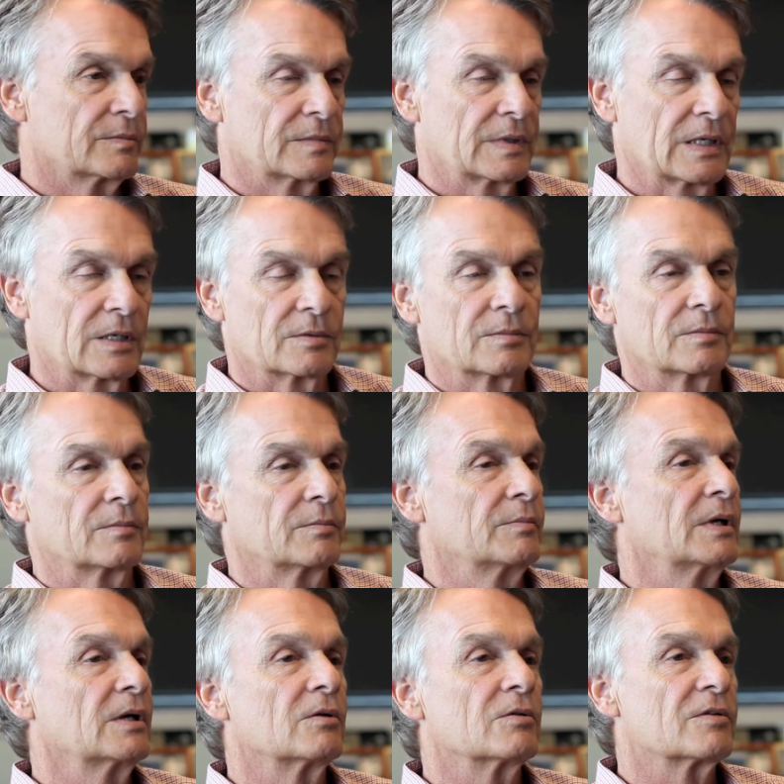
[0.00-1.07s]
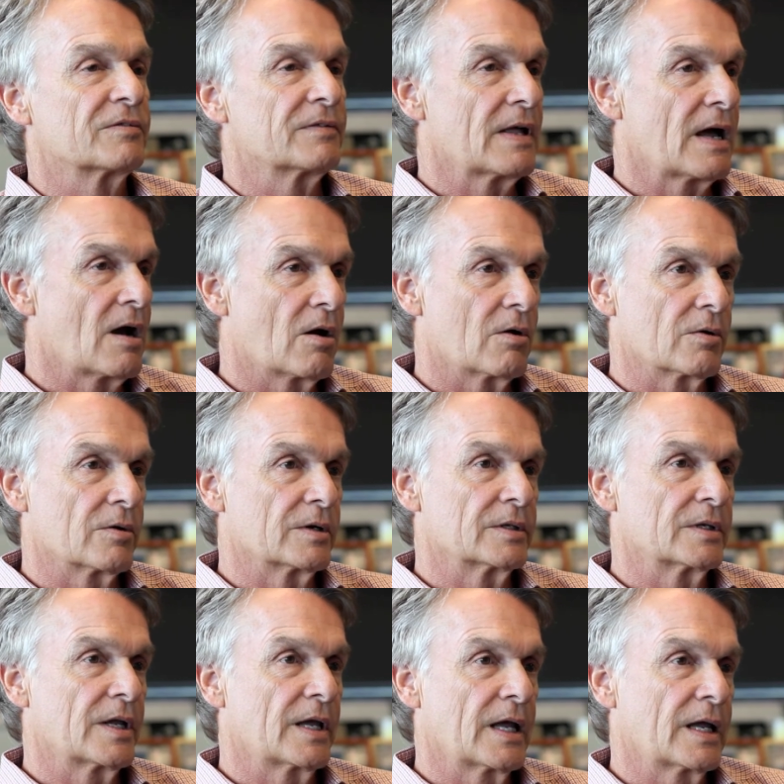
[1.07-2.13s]
you know, mill the flour and
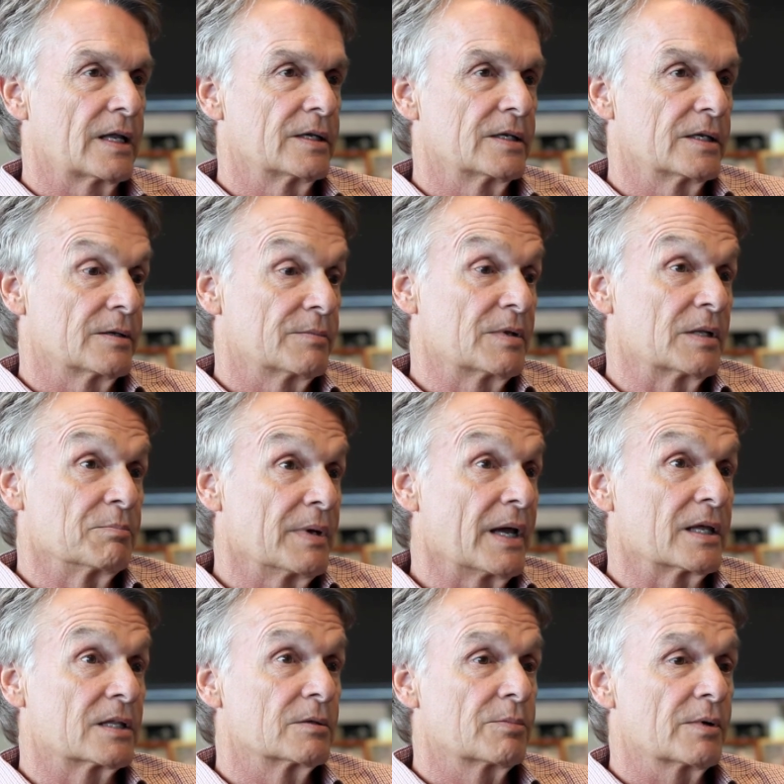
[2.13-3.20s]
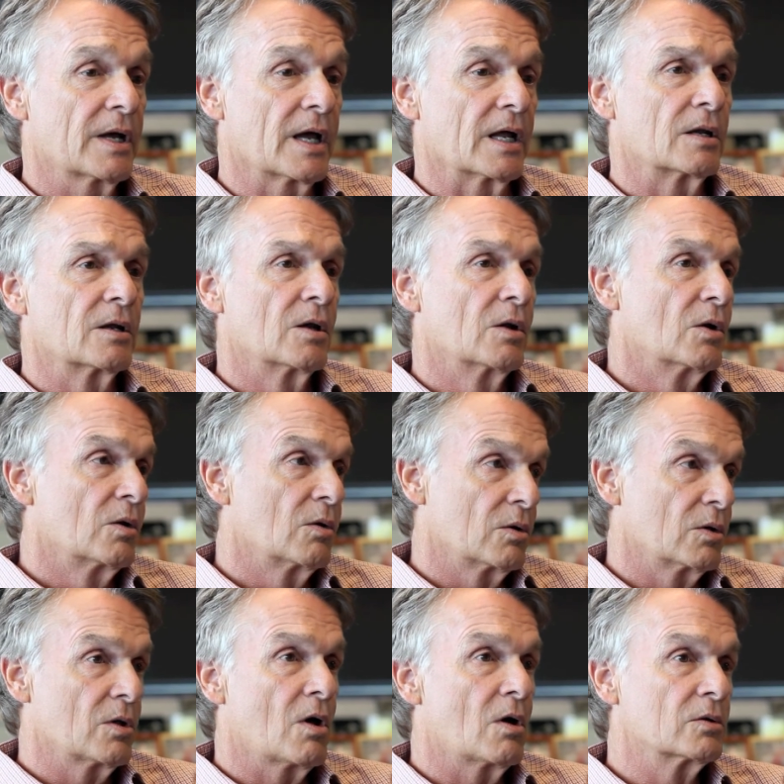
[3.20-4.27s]
then bake the bread. Well,
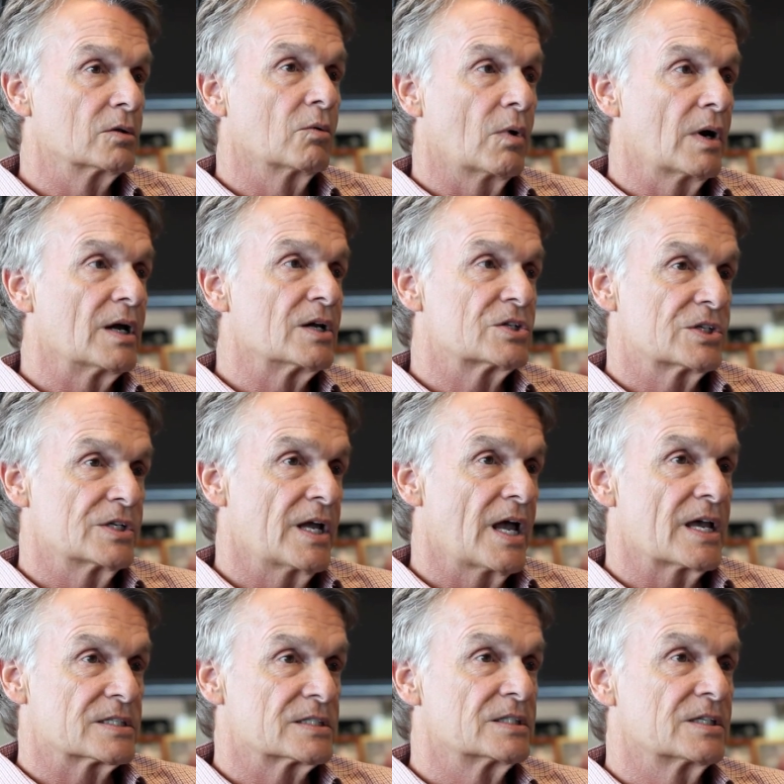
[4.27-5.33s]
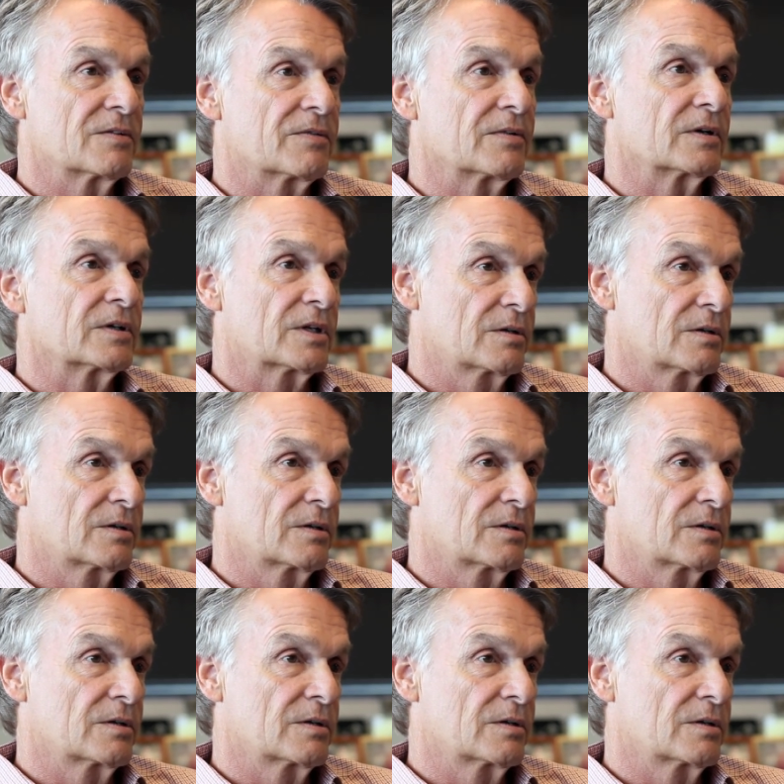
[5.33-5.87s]
along the way she asked different